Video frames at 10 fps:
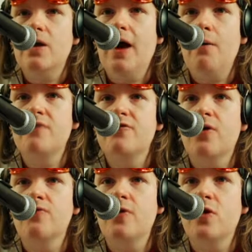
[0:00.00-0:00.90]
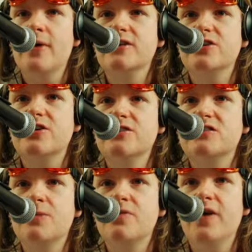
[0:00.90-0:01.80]
However, on following turns,
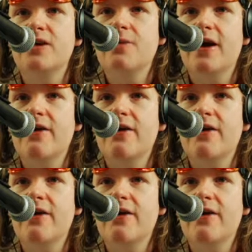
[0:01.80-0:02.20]
they provide a player